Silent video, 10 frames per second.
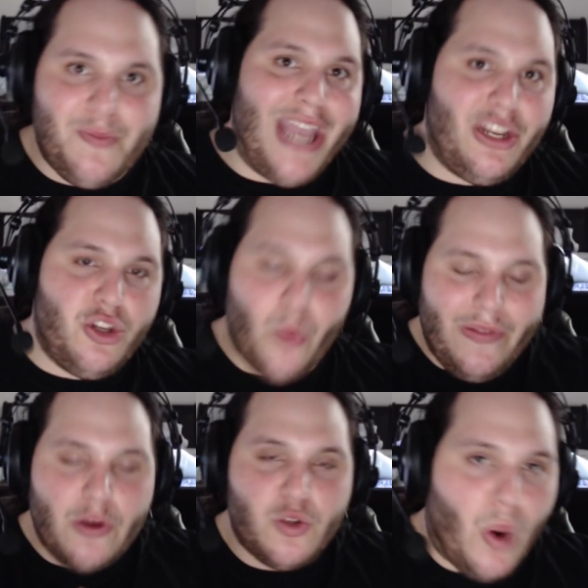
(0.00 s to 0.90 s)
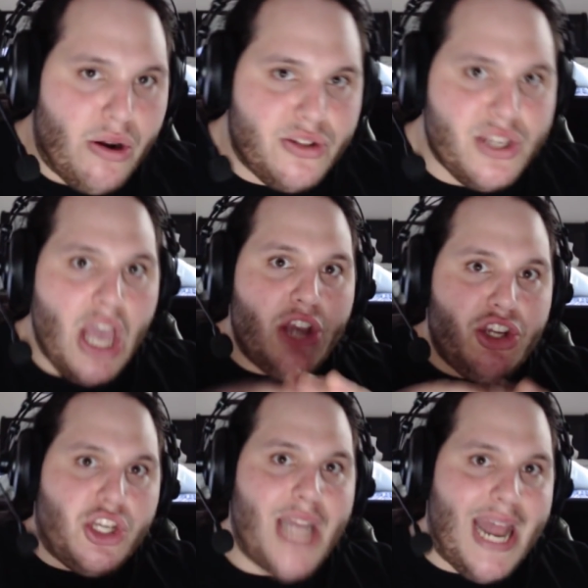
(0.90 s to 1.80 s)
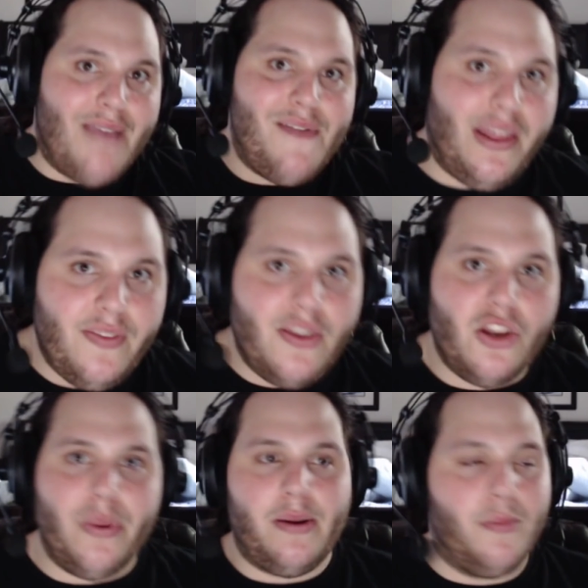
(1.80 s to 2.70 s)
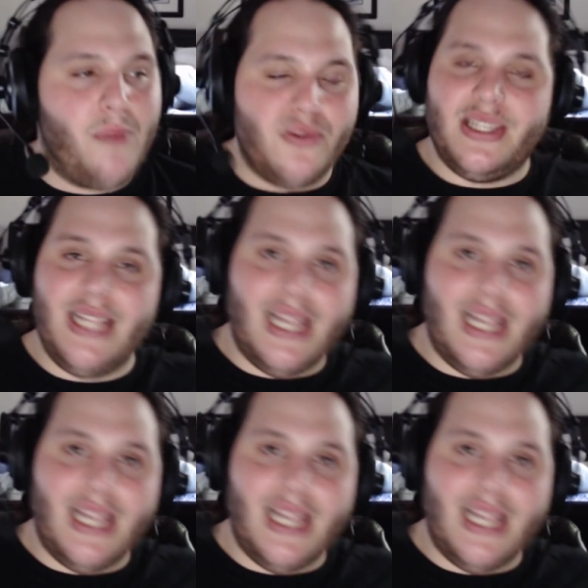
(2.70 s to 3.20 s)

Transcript: Pay to win, those words should not have anything to do with MMOs.